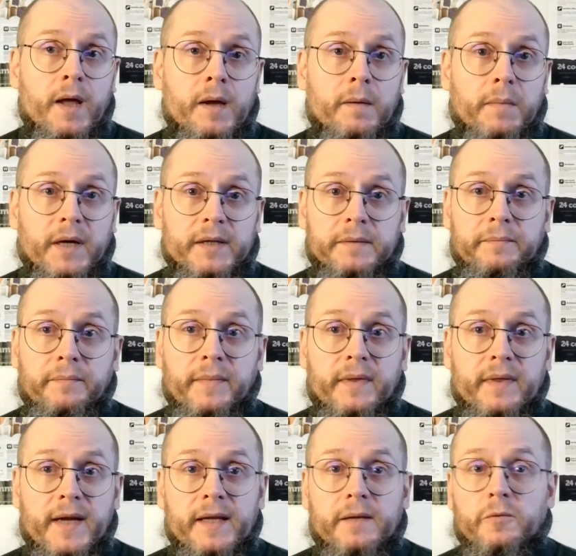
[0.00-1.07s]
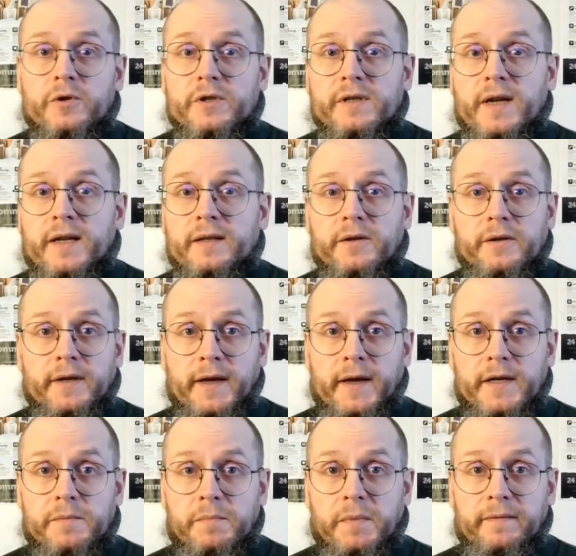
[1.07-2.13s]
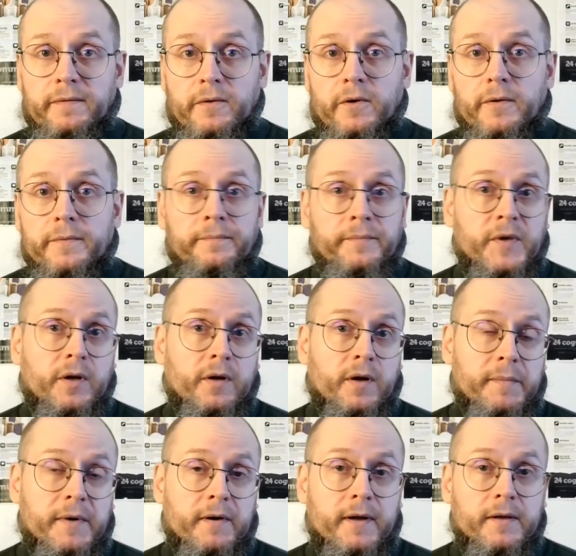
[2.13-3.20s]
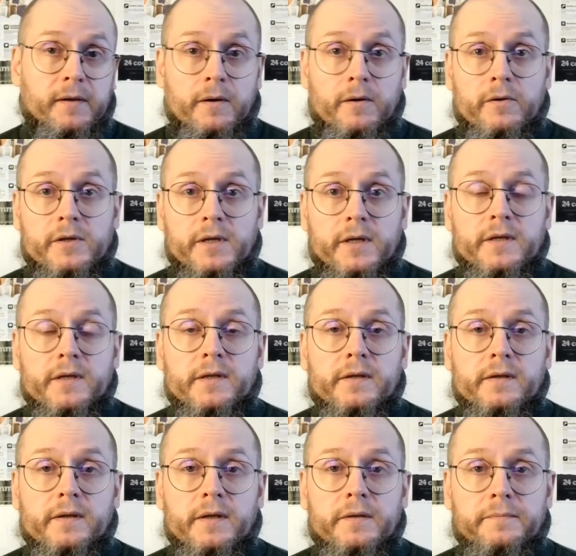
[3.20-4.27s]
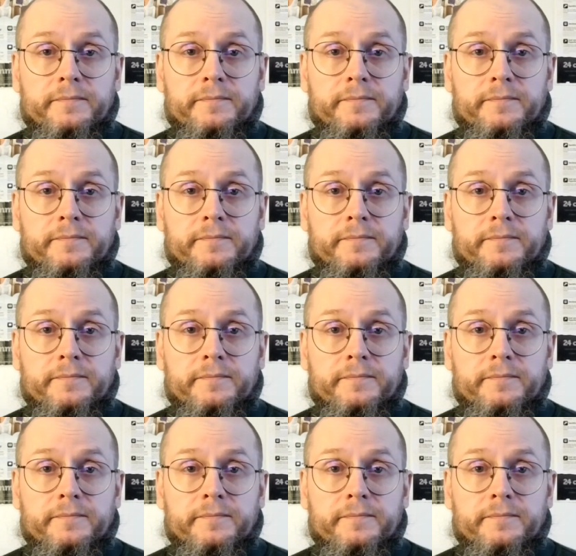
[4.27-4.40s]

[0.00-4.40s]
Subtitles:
But that was not the case before the copyright laws existed.